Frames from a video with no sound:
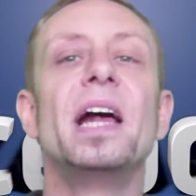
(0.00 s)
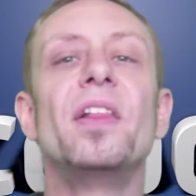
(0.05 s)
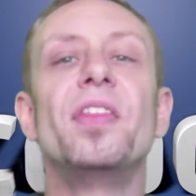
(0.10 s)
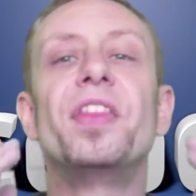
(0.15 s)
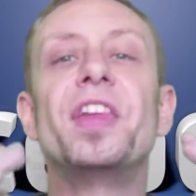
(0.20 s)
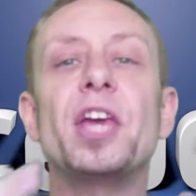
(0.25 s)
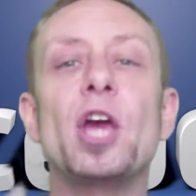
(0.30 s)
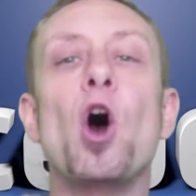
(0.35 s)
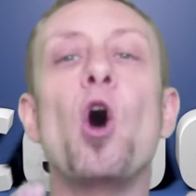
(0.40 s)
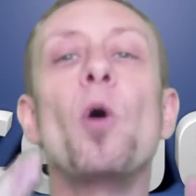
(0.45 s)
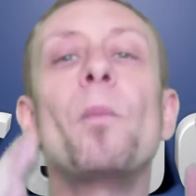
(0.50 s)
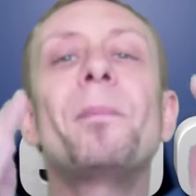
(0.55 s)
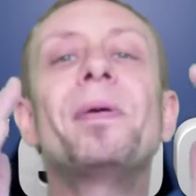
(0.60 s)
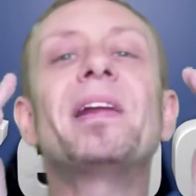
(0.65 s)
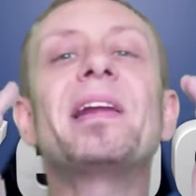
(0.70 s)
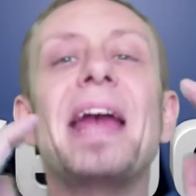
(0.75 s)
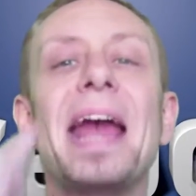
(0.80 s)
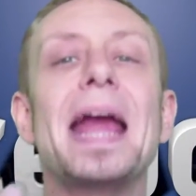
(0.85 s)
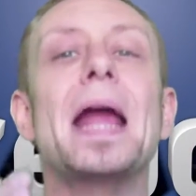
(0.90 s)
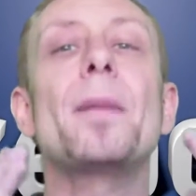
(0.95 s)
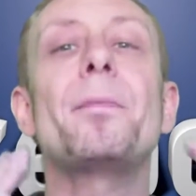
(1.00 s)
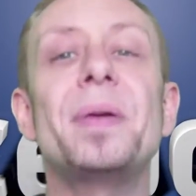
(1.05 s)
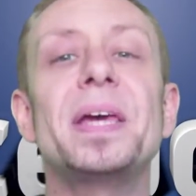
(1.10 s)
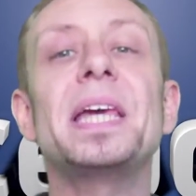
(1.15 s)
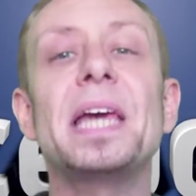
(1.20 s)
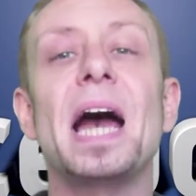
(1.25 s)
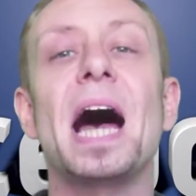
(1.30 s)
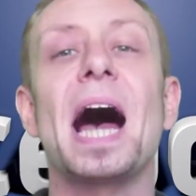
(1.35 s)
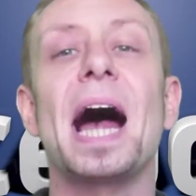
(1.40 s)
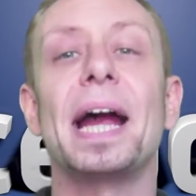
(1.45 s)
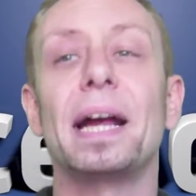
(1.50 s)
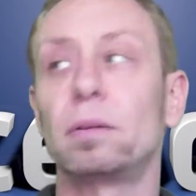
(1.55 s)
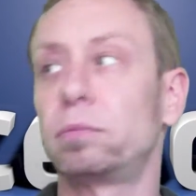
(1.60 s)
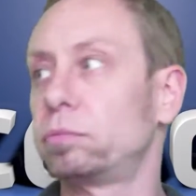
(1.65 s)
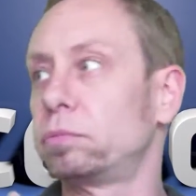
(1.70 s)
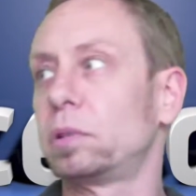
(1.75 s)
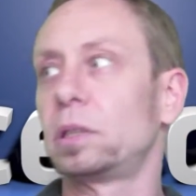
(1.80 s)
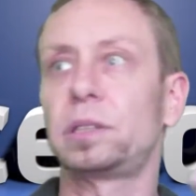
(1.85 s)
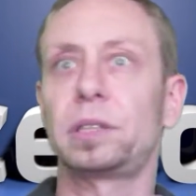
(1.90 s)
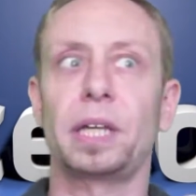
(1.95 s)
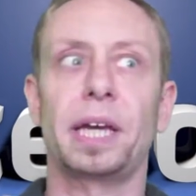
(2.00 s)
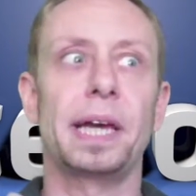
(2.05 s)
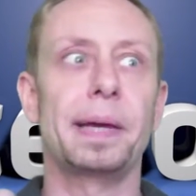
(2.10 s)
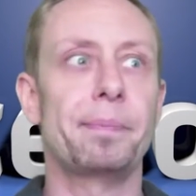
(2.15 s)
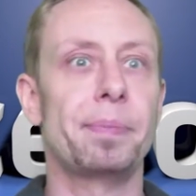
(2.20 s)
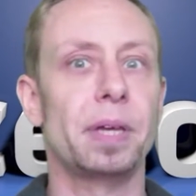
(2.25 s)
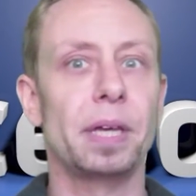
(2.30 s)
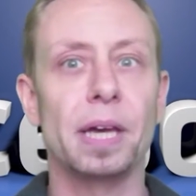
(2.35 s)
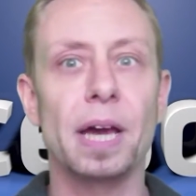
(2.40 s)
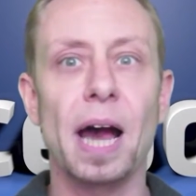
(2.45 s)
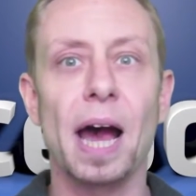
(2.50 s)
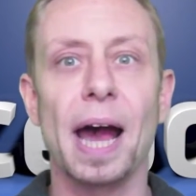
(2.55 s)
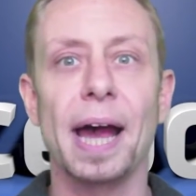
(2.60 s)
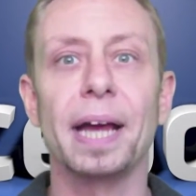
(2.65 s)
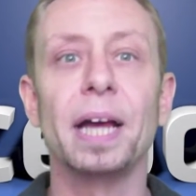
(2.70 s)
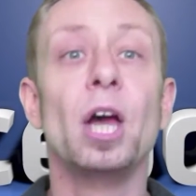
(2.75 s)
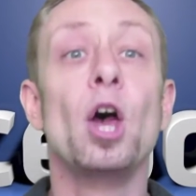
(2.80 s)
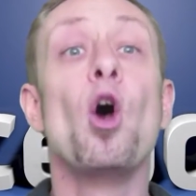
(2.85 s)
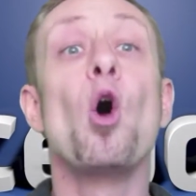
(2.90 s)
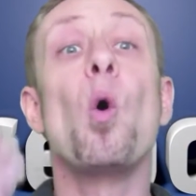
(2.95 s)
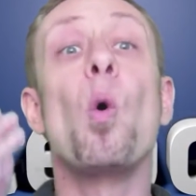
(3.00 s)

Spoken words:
The Open API, what's API,